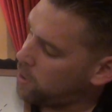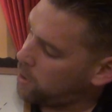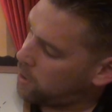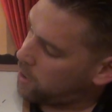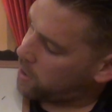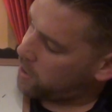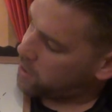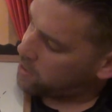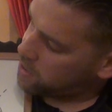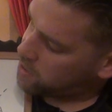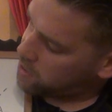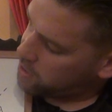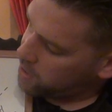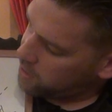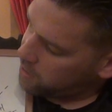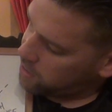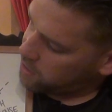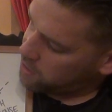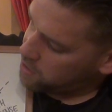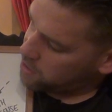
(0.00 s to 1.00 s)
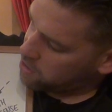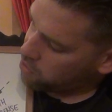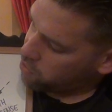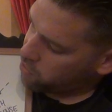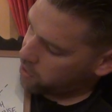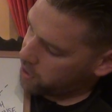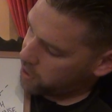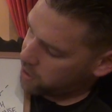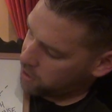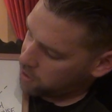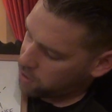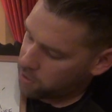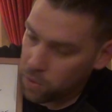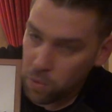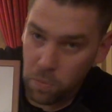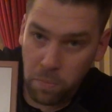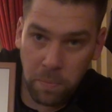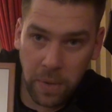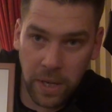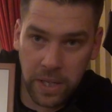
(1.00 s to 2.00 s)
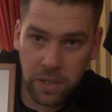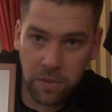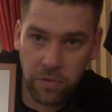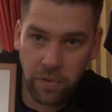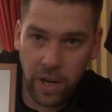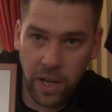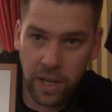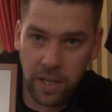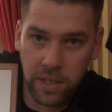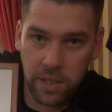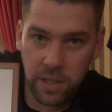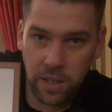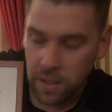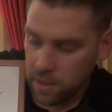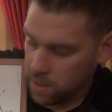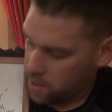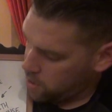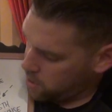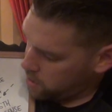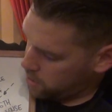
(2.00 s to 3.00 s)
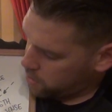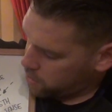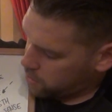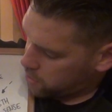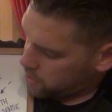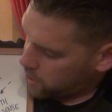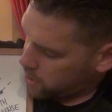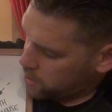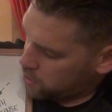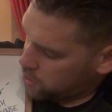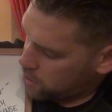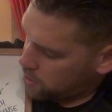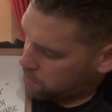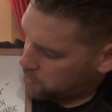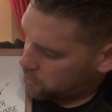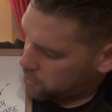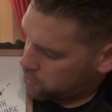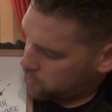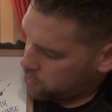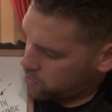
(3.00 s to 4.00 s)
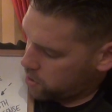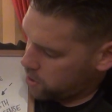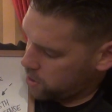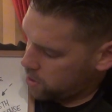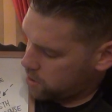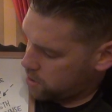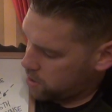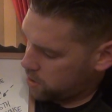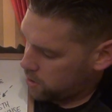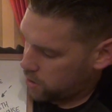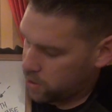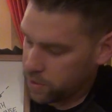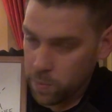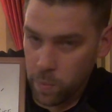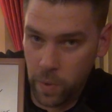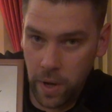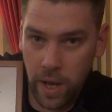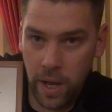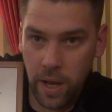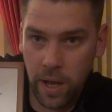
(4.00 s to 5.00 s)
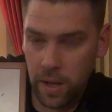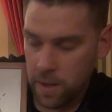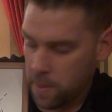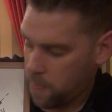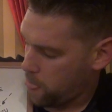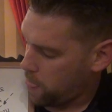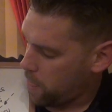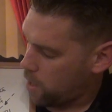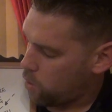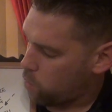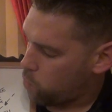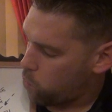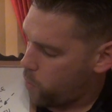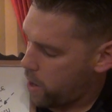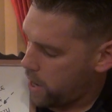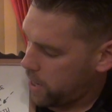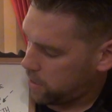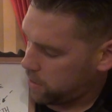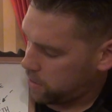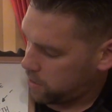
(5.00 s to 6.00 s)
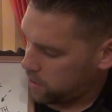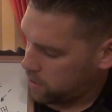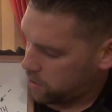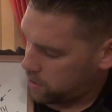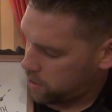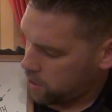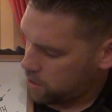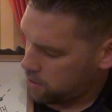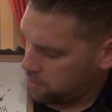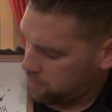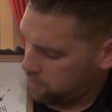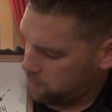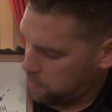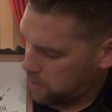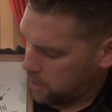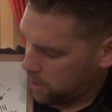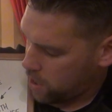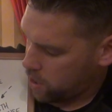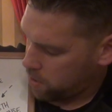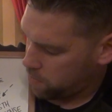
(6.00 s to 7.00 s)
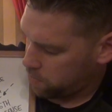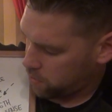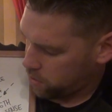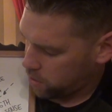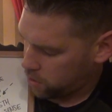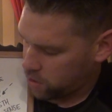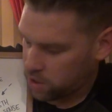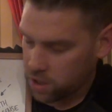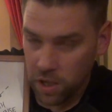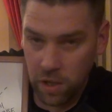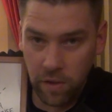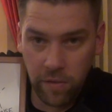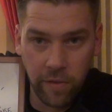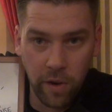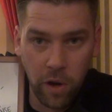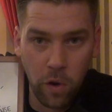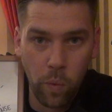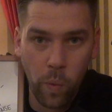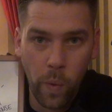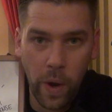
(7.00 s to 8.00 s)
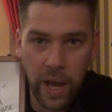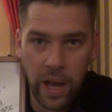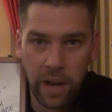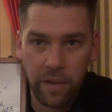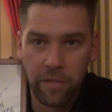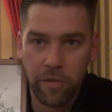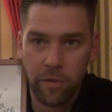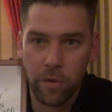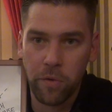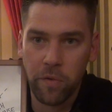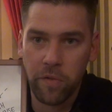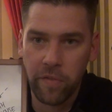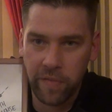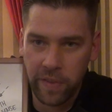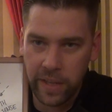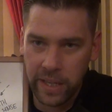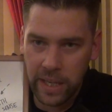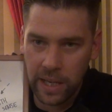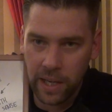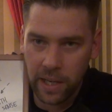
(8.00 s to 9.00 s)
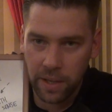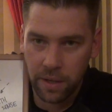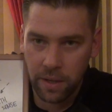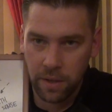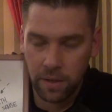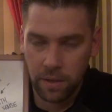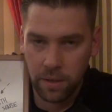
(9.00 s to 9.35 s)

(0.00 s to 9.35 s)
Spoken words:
and as I said, this is creating a thought-based reality. Stage number 3 is where awareness itself becomes self-aware through feeling.